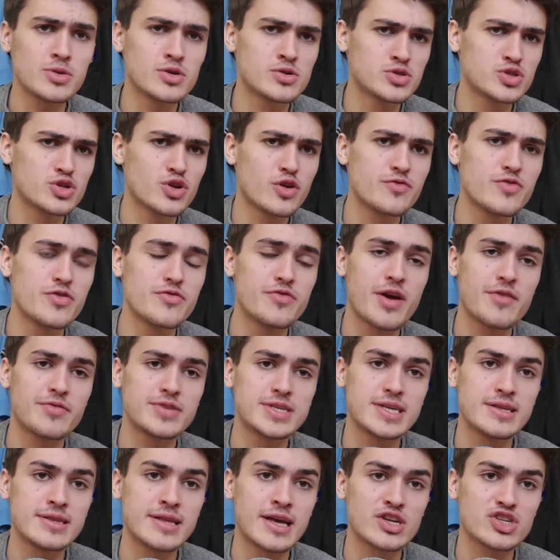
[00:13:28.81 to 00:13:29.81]
Not sure if you've ever
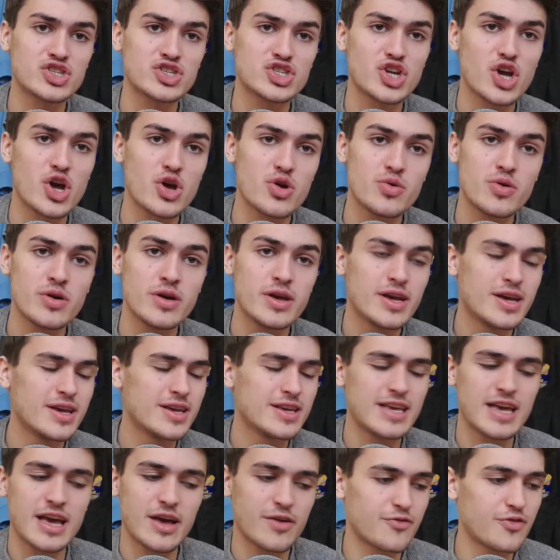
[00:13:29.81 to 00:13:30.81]
seen that show.
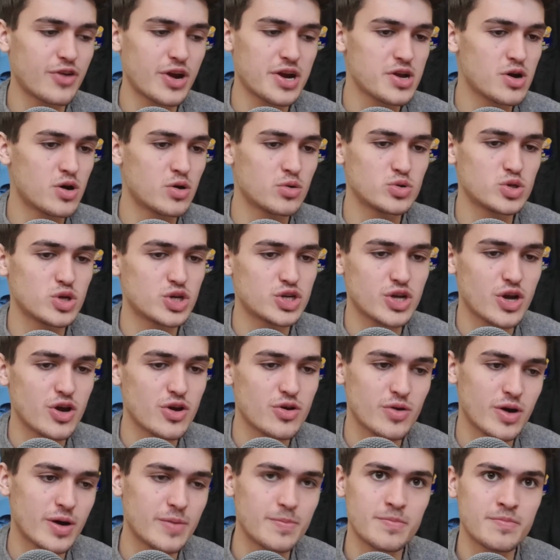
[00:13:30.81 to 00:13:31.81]
Yeah, very old show.
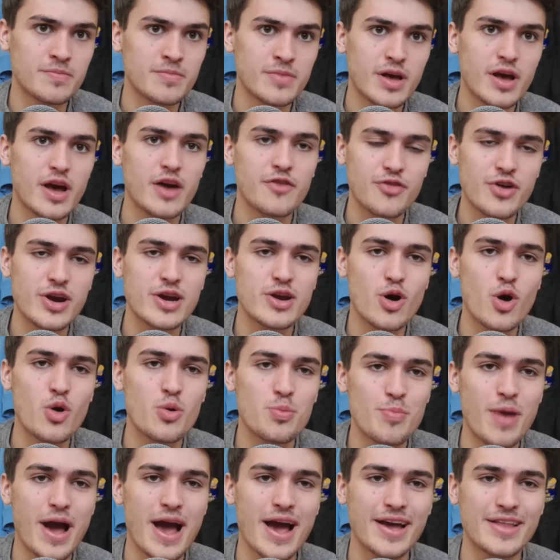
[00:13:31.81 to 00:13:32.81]
I'm a very
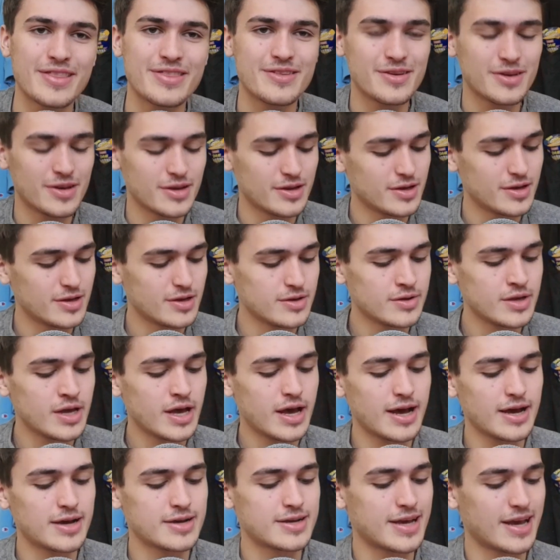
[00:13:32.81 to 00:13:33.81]
old man.
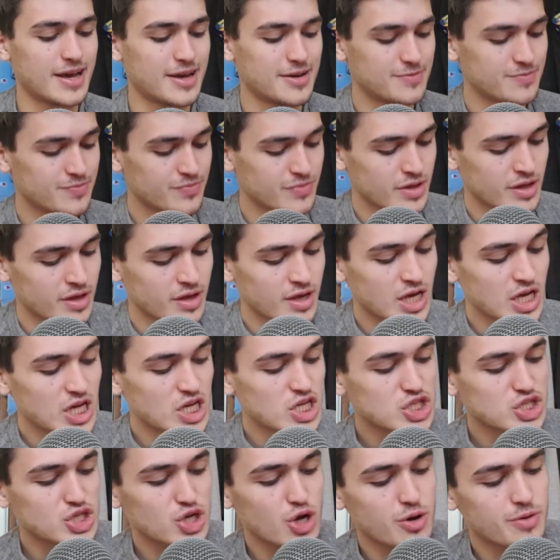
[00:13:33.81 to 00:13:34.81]
Okay,
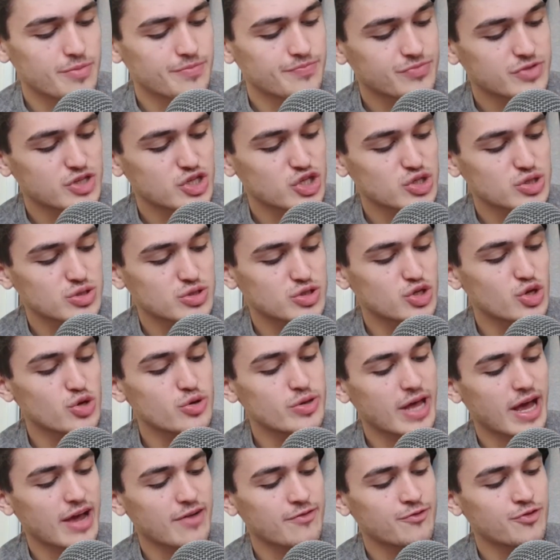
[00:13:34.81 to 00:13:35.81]
so just do
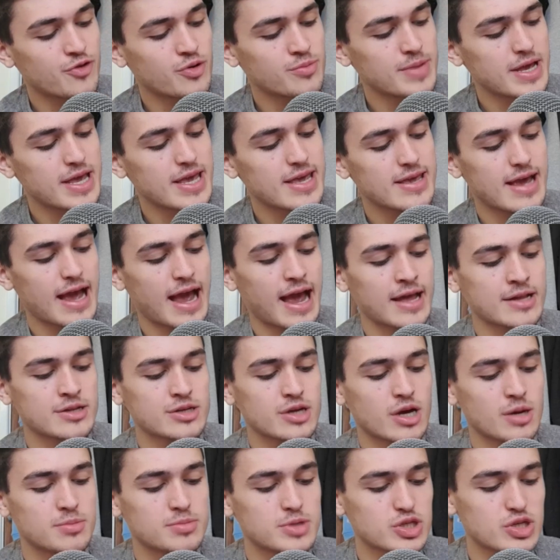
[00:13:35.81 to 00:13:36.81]
that for me,
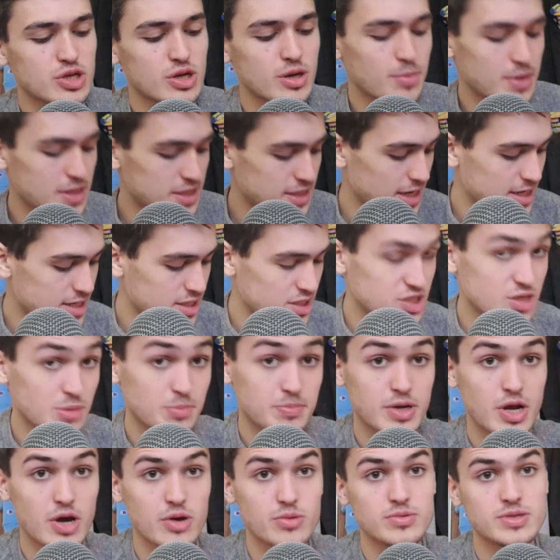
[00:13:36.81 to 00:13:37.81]
and I'm just going to be taking some
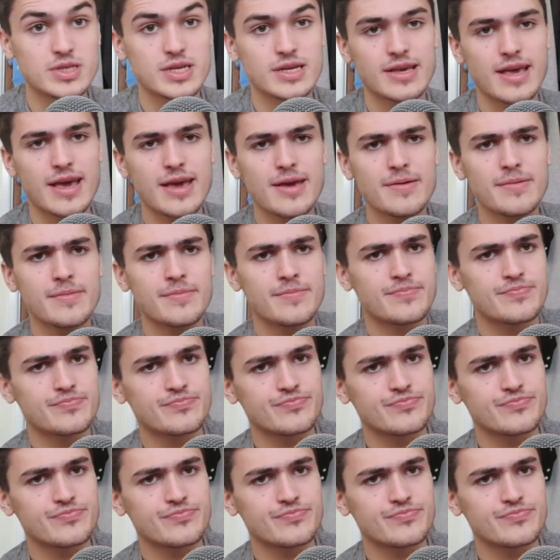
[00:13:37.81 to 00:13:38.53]
notes, okay?